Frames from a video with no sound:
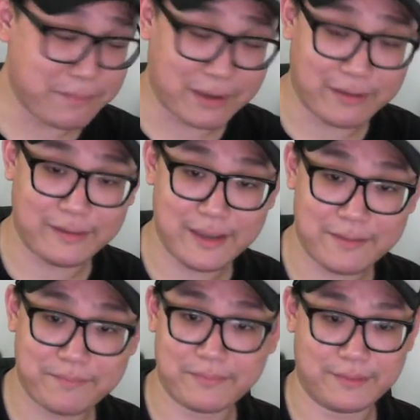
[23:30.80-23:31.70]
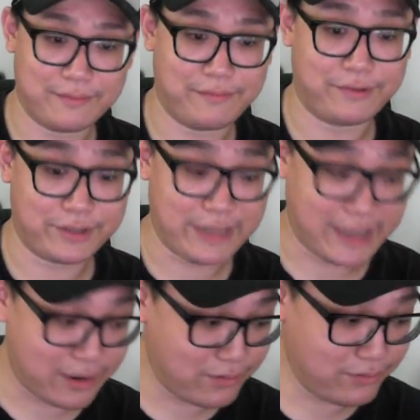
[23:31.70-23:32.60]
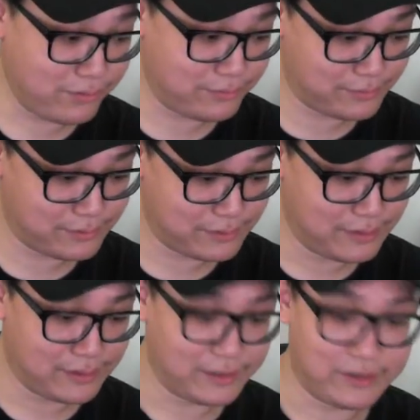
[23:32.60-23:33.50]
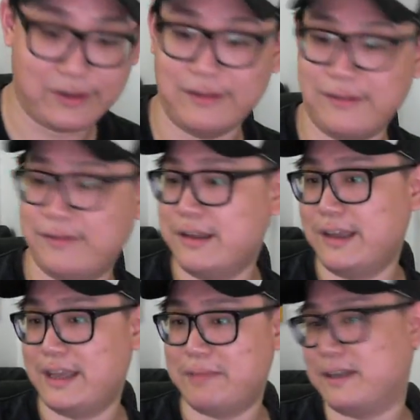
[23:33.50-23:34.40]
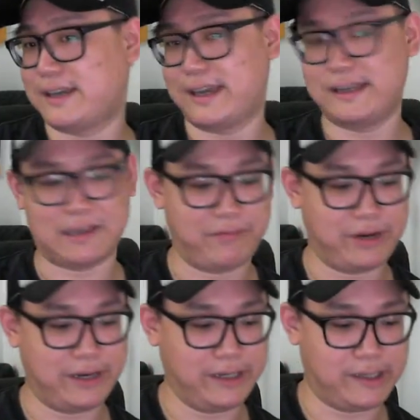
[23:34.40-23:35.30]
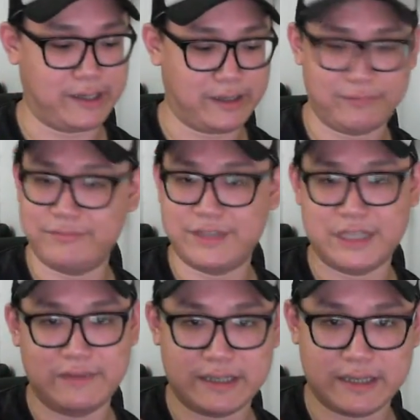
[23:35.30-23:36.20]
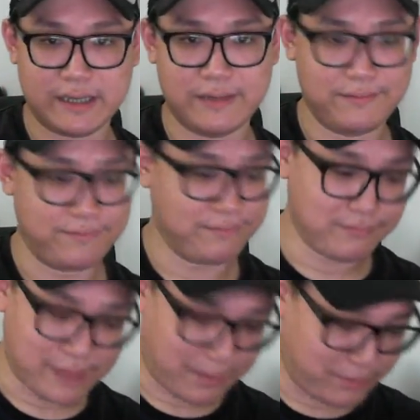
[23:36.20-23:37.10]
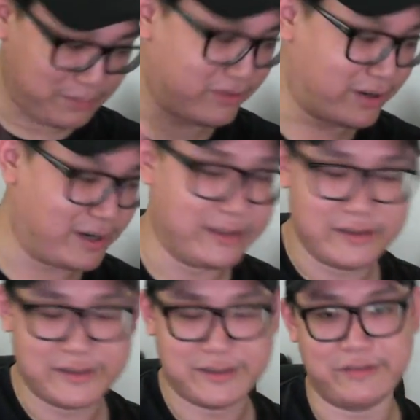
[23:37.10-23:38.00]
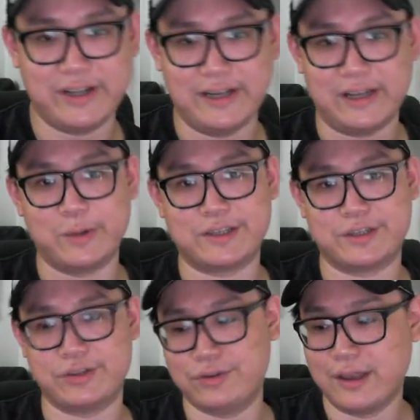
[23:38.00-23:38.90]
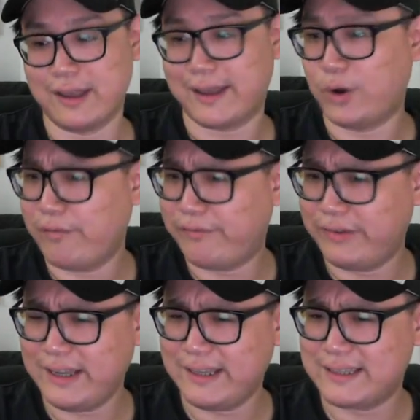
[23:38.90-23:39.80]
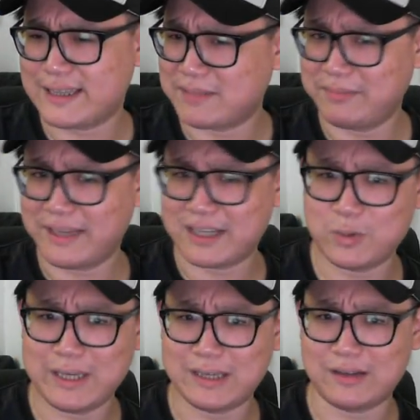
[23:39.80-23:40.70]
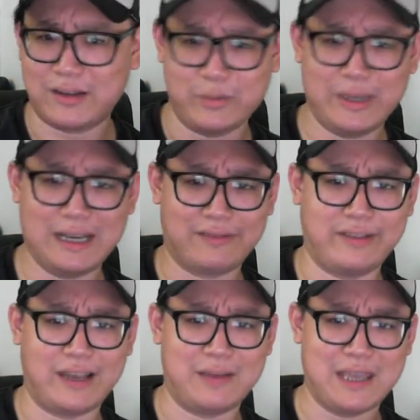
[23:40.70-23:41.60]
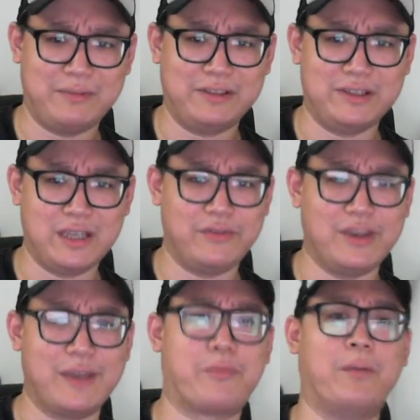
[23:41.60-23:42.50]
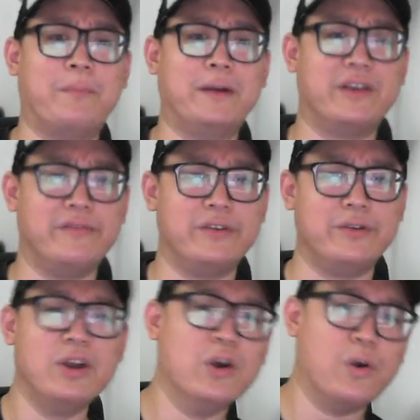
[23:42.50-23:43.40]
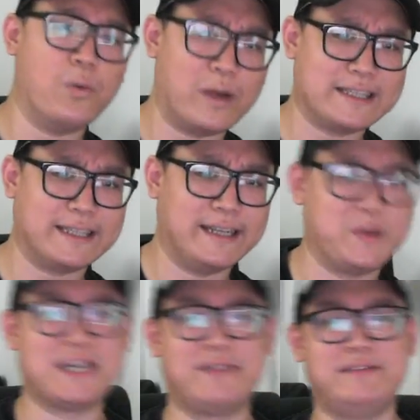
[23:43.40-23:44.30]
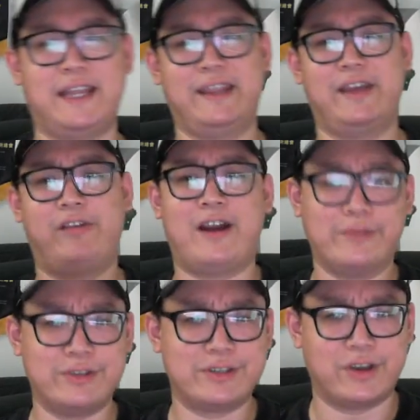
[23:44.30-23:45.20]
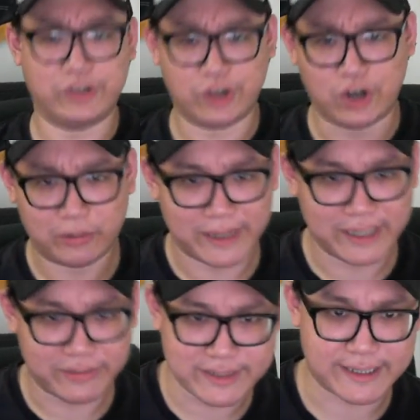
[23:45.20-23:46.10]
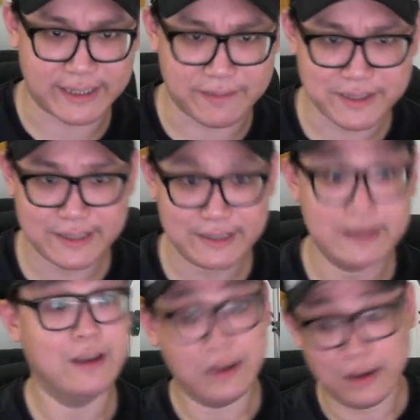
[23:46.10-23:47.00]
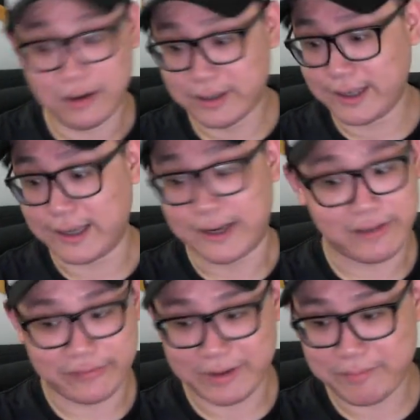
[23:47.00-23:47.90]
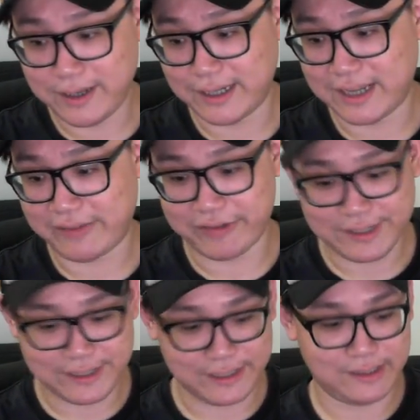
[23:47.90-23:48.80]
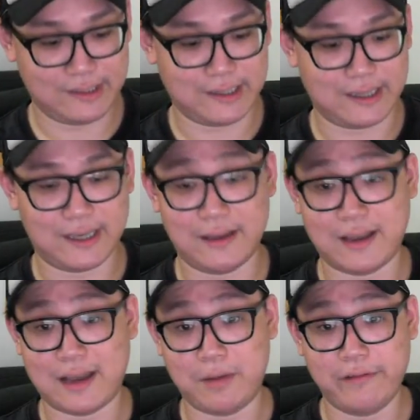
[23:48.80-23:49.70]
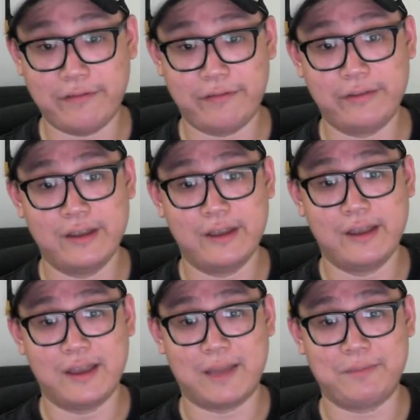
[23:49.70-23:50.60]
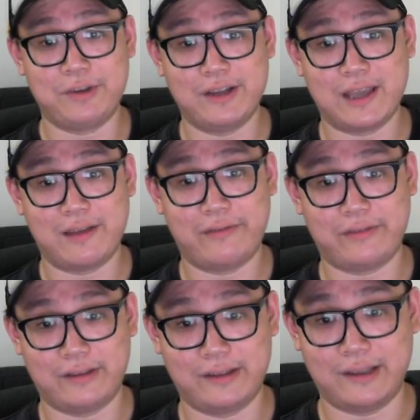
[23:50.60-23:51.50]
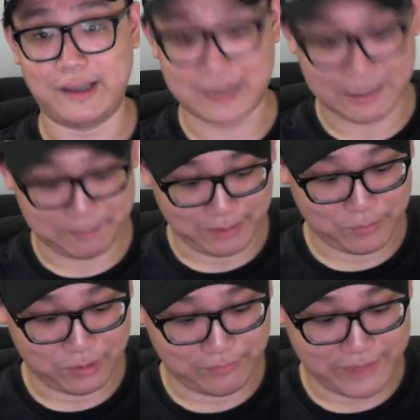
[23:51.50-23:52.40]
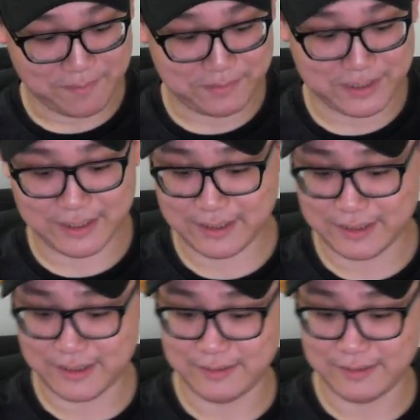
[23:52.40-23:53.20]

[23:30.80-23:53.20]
But yeah, for now, you know, in my tanks I'm running GVC. I'm going to be running these three liquids too, and hopefully sometime next week or the week after I'll be able to give you a proper review once the liquids have done their rounds on all my different setups. Okay, enough rambling, enough ranting. I'm off. I'm going to have a couple more vapes,